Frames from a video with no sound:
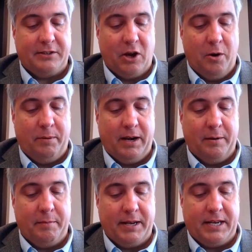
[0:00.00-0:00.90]
is
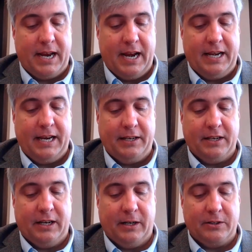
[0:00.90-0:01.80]
opening and
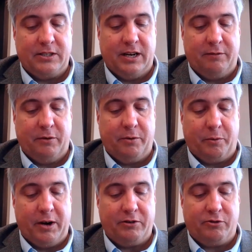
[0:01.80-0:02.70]
maintaining several of the
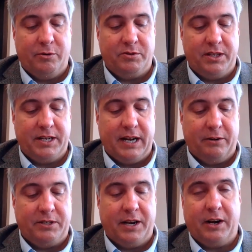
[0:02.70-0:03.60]
restrooms in the
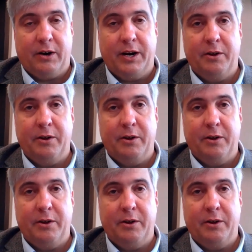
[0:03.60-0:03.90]
downtown area.